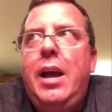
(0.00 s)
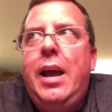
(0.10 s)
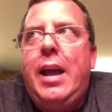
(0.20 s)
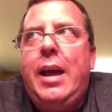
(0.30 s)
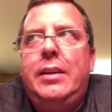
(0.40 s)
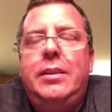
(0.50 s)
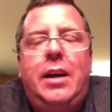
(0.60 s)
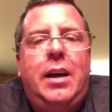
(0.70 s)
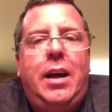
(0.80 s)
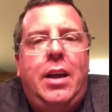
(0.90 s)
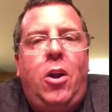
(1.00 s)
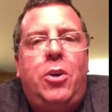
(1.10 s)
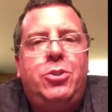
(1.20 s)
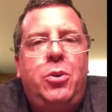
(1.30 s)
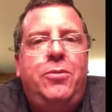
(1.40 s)
And
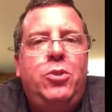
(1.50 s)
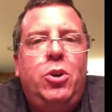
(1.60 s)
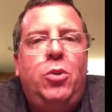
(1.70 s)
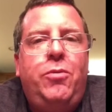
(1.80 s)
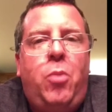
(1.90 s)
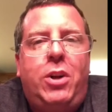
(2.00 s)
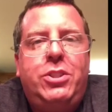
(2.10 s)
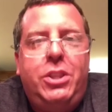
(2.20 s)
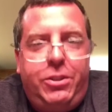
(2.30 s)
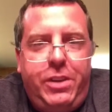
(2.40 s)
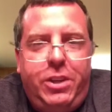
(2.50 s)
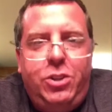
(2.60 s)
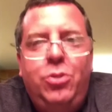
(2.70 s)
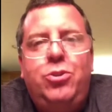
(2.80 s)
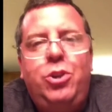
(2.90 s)
also, if you're watching this via
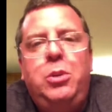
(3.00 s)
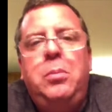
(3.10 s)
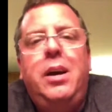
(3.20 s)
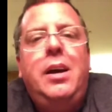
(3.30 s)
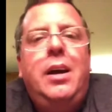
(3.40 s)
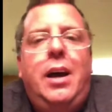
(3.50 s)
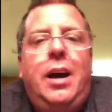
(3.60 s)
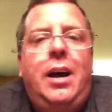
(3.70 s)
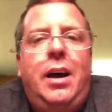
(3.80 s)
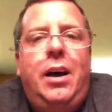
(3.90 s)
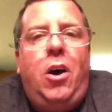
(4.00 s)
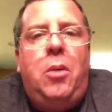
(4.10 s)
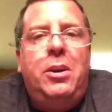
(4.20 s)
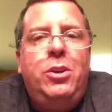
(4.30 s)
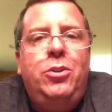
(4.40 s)
YouTube,
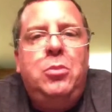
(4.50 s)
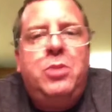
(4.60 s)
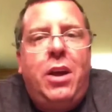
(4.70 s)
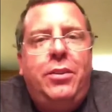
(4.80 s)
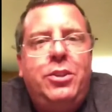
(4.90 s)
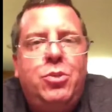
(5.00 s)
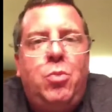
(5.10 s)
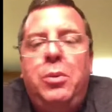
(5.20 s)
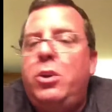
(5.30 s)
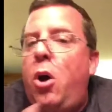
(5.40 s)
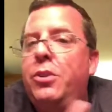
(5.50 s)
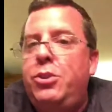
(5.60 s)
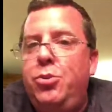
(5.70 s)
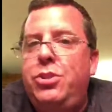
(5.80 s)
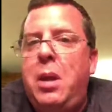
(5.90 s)
on my YouTube channel, this is what we call the
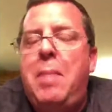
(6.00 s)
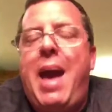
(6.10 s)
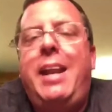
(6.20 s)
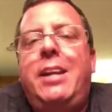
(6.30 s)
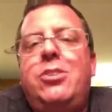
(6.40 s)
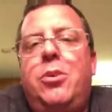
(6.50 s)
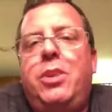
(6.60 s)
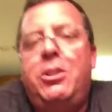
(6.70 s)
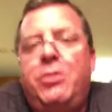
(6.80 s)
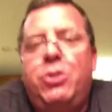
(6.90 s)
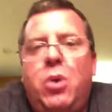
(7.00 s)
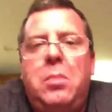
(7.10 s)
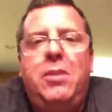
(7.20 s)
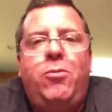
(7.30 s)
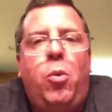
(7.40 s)
Tuesday Panic. So thanks for
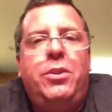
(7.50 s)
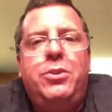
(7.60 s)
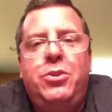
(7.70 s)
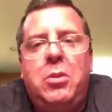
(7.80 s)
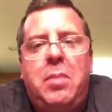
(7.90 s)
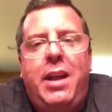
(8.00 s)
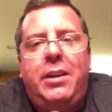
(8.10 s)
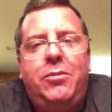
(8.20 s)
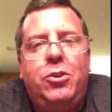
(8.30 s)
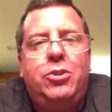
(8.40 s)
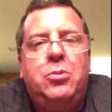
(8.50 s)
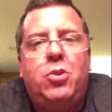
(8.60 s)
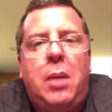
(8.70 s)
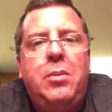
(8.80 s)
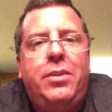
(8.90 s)
joining me for the Tuesday Panic. If you're a
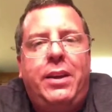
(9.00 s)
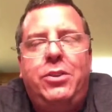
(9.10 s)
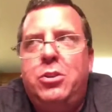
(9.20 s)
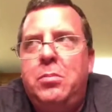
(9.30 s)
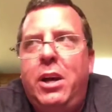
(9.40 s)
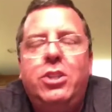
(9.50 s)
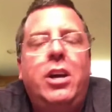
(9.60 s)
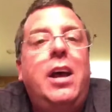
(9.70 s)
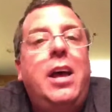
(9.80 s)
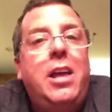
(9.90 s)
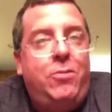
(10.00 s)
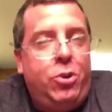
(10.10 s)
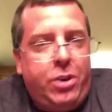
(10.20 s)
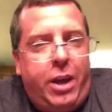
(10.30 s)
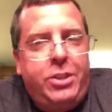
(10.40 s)
subscriber, thank you so much. If
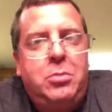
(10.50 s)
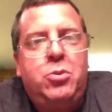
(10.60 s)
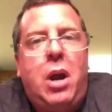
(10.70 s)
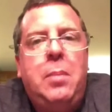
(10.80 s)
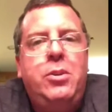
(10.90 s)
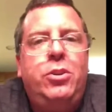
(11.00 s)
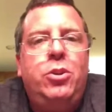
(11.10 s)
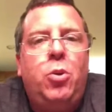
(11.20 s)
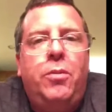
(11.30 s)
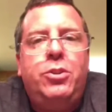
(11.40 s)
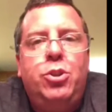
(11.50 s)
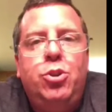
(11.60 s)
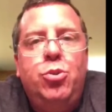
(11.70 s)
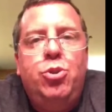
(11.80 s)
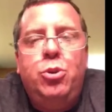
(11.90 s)
you're not a subscriber, you can go over to
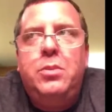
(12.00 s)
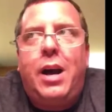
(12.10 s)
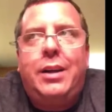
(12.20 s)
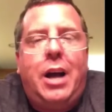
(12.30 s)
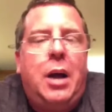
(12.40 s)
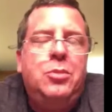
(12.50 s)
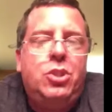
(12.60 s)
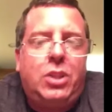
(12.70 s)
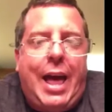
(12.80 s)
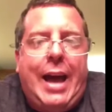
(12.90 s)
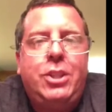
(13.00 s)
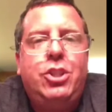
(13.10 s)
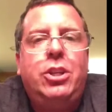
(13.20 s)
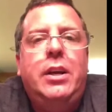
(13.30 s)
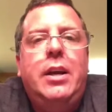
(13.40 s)

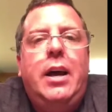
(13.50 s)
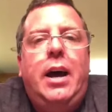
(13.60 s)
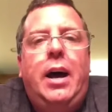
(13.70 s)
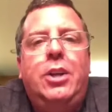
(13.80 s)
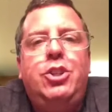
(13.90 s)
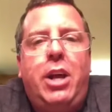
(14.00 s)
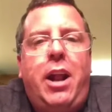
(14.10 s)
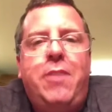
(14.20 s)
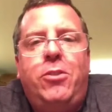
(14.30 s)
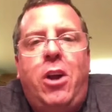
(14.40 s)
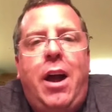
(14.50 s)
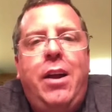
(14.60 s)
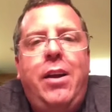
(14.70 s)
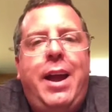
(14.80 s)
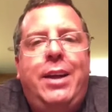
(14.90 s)

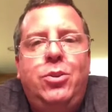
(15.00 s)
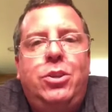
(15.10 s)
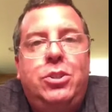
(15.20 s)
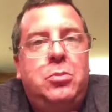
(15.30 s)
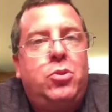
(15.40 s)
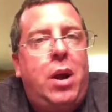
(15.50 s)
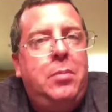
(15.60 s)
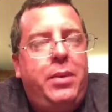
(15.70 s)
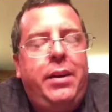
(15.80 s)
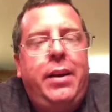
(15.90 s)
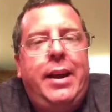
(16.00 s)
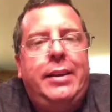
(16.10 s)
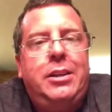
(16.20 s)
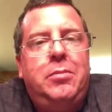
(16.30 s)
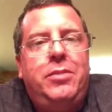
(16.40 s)
youtube.com/JediForHire, and you can subscribe there
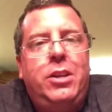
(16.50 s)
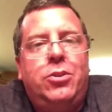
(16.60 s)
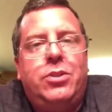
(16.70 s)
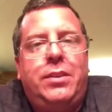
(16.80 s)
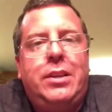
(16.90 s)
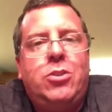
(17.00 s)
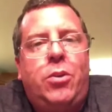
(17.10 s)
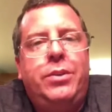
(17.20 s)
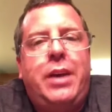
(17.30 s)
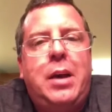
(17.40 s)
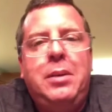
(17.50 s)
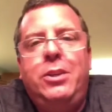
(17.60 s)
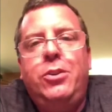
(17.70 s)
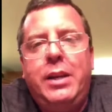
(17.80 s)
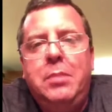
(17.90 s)
and get videos like this all the time in
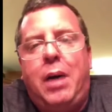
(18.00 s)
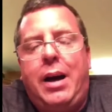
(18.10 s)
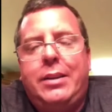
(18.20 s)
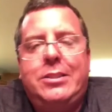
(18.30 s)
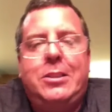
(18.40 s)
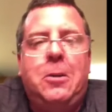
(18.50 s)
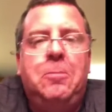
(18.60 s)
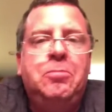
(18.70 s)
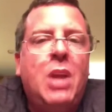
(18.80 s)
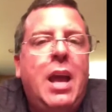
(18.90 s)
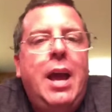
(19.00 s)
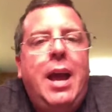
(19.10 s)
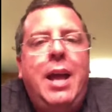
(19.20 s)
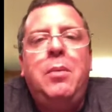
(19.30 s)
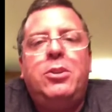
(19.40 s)
your inbox. So
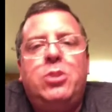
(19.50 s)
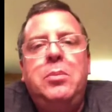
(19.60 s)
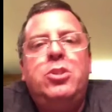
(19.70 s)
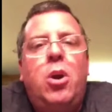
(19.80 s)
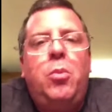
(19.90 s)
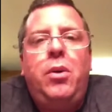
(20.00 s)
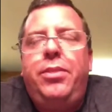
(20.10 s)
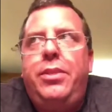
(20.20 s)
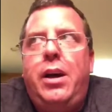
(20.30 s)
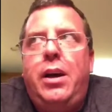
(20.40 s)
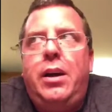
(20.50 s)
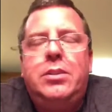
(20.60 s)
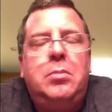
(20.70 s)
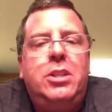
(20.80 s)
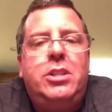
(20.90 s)
anyway, so let me start with some
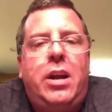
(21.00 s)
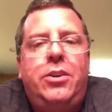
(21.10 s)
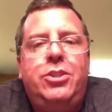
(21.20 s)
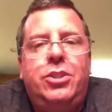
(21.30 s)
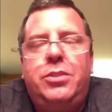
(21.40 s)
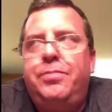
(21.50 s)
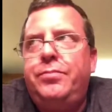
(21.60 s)
of the challenges